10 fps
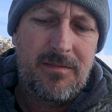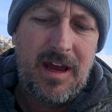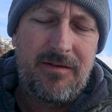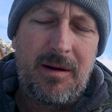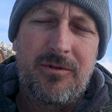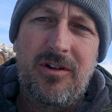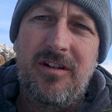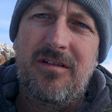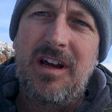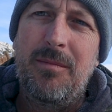have the
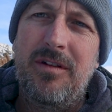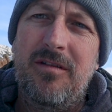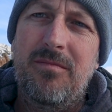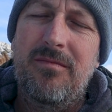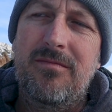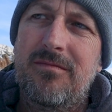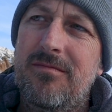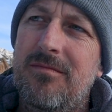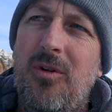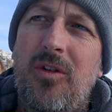opportunity to stop at
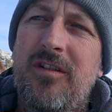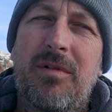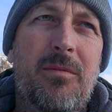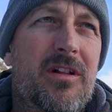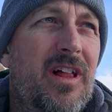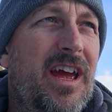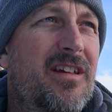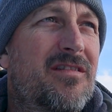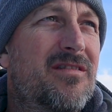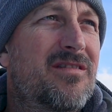all these public
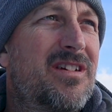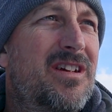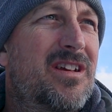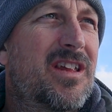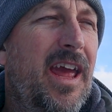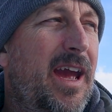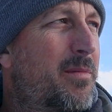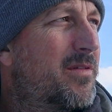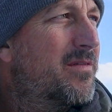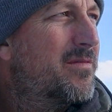lands and
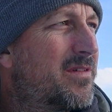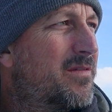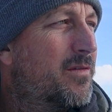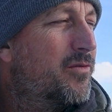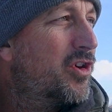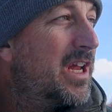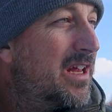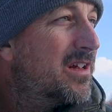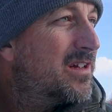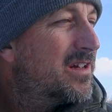camp for
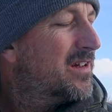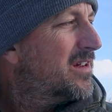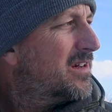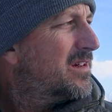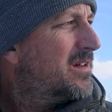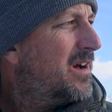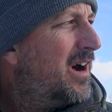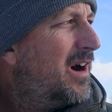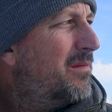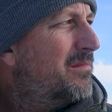free,
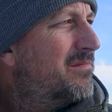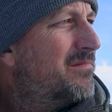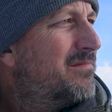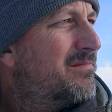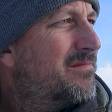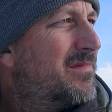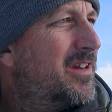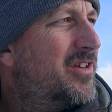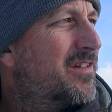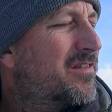and
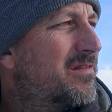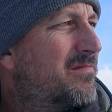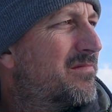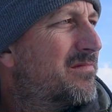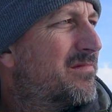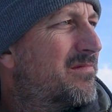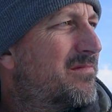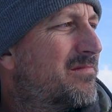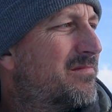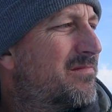just
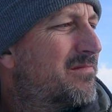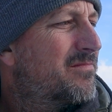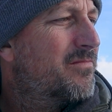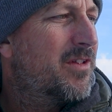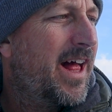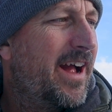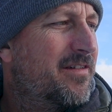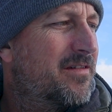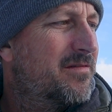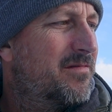
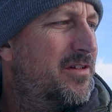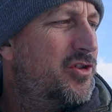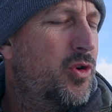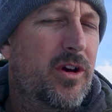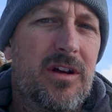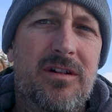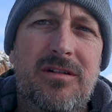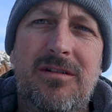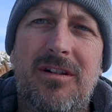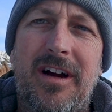relax and enjoy
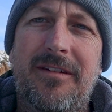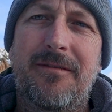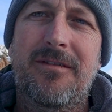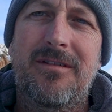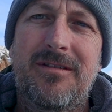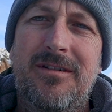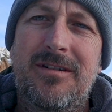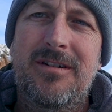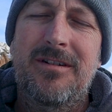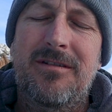life.
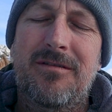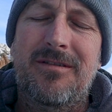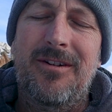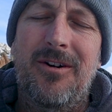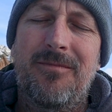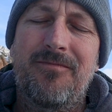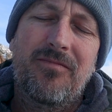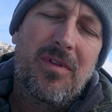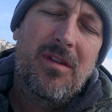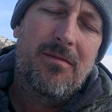So
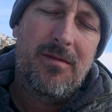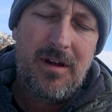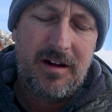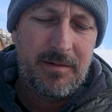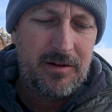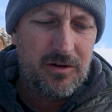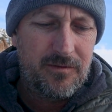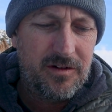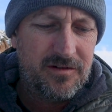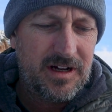that's my little
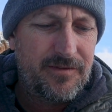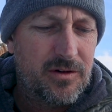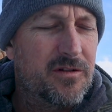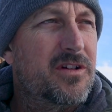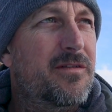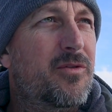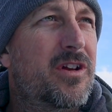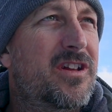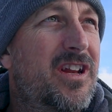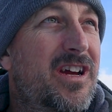philosophical stuff for
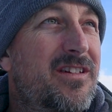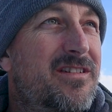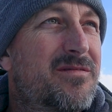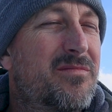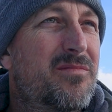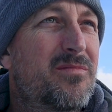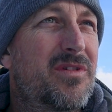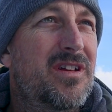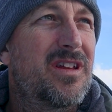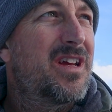you tonight.
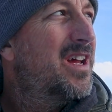But